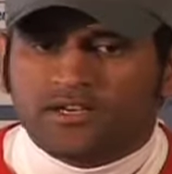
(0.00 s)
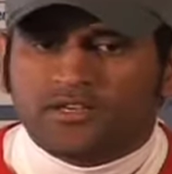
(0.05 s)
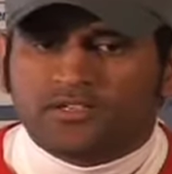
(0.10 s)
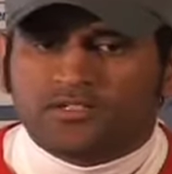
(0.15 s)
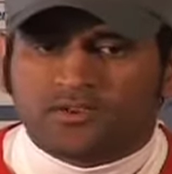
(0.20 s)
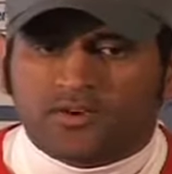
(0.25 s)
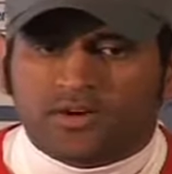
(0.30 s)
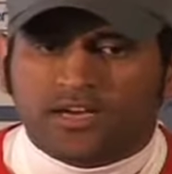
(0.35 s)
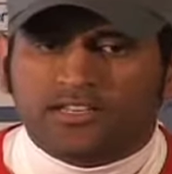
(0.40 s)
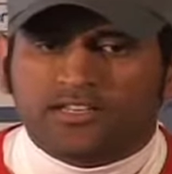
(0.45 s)

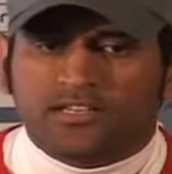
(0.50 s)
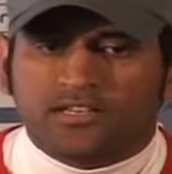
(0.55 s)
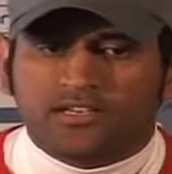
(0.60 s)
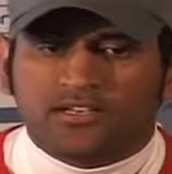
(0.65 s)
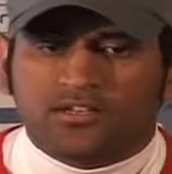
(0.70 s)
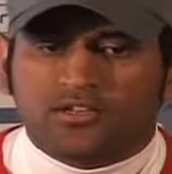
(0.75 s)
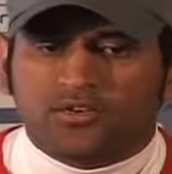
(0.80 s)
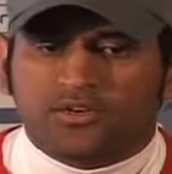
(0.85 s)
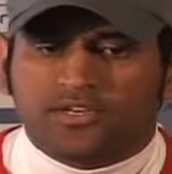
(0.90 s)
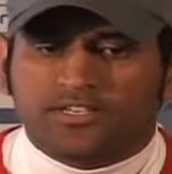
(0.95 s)
So I think,
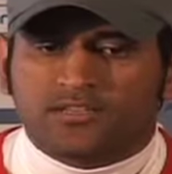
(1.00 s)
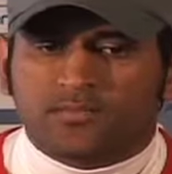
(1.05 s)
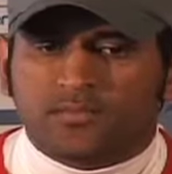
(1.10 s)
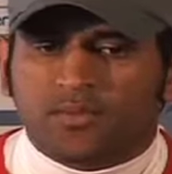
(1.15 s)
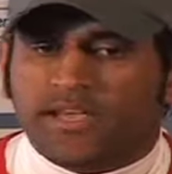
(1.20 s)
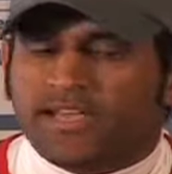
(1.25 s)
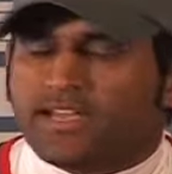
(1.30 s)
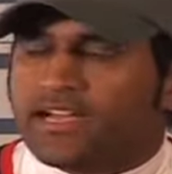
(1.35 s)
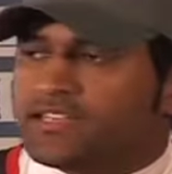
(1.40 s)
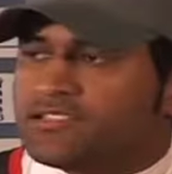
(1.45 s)
you know, it's
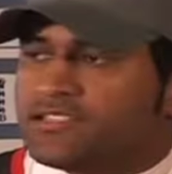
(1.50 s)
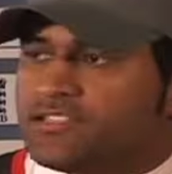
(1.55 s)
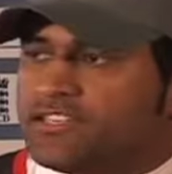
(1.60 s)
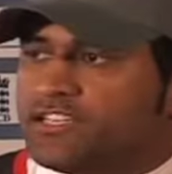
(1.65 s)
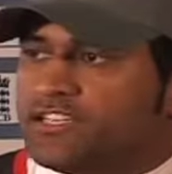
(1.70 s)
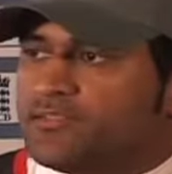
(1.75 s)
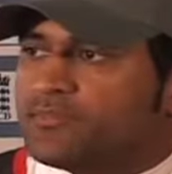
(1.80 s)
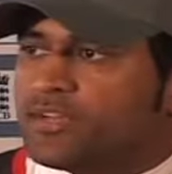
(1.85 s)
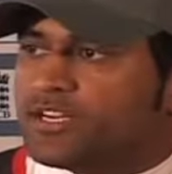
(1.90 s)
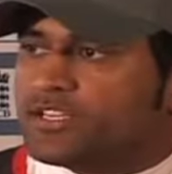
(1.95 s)
playing as a
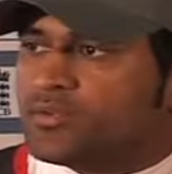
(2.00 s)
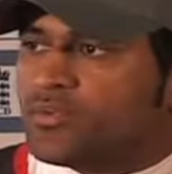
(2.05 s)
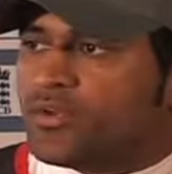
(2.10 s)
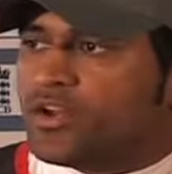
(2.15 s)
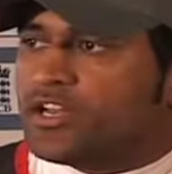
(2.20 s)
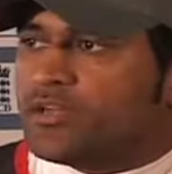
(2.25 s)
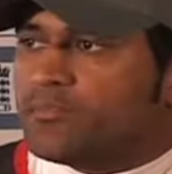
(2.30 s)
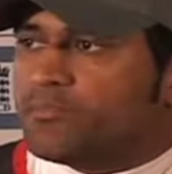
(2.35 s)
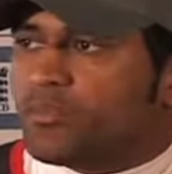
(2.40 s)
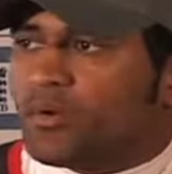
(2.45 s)
team that's
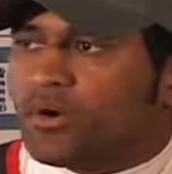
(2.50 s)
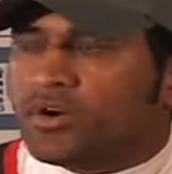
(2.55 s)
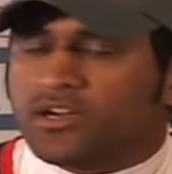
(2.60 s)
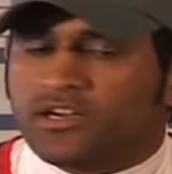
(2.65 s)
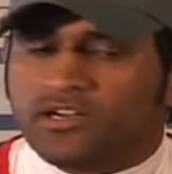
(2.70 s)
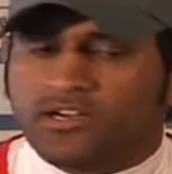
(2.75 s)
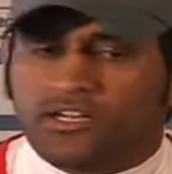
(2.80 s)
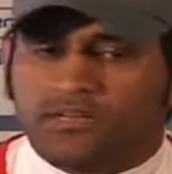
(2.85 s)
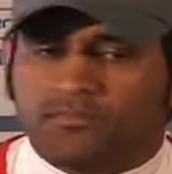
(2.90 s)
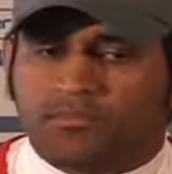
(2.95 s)
very
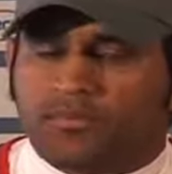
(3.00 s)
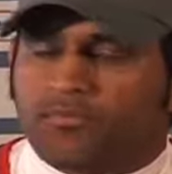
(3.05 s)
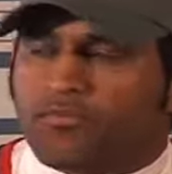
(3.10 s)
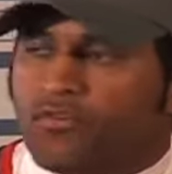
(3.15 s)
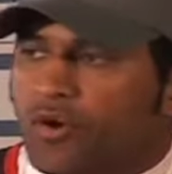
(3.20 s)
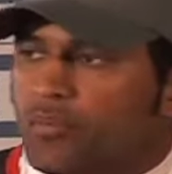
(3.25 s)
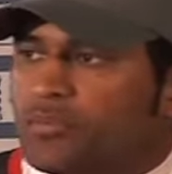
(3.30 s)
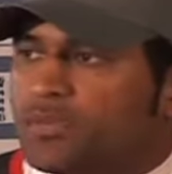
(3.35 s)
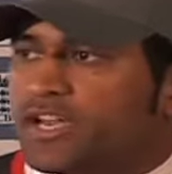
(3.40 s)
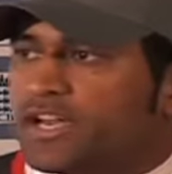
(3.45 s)
important, and
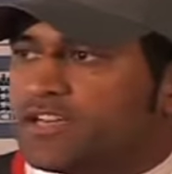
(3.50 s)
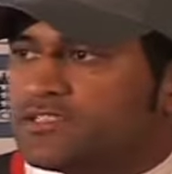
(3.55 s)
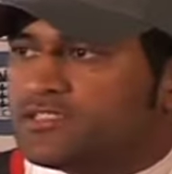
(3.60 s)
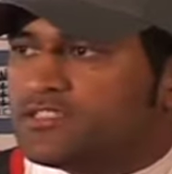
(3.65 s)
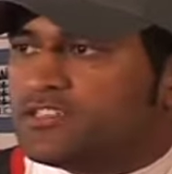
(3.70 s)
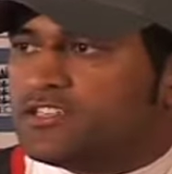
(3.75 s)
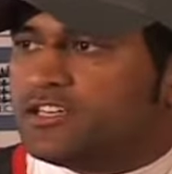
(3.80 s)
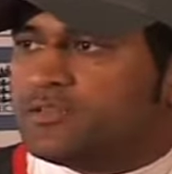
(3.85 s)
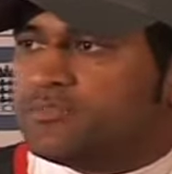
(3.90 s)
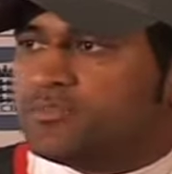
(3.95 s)
performing as a
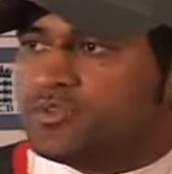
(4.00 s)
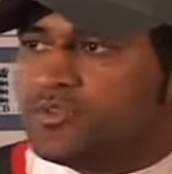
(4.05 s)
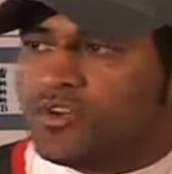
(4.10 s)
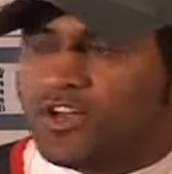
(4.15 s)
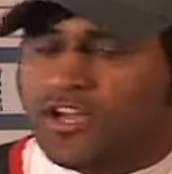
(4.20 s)
team, you know,